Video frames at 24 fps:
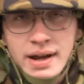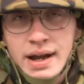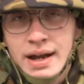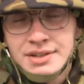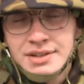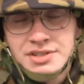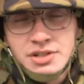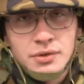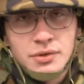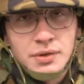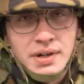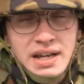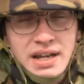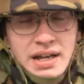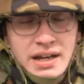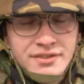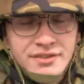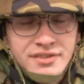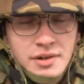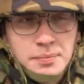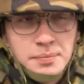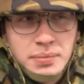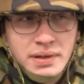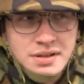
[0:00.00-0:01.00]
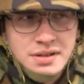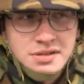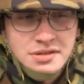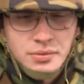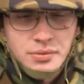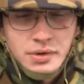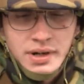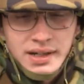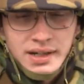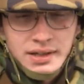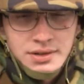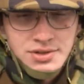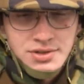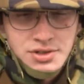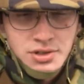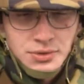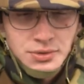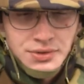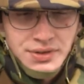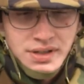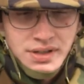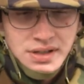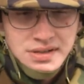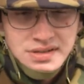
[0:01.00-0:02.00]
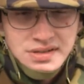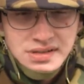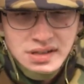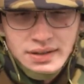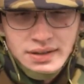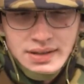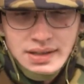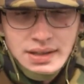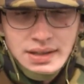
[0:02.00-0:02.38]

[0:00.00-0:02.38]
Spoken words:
I don't have a place where I can shoot this.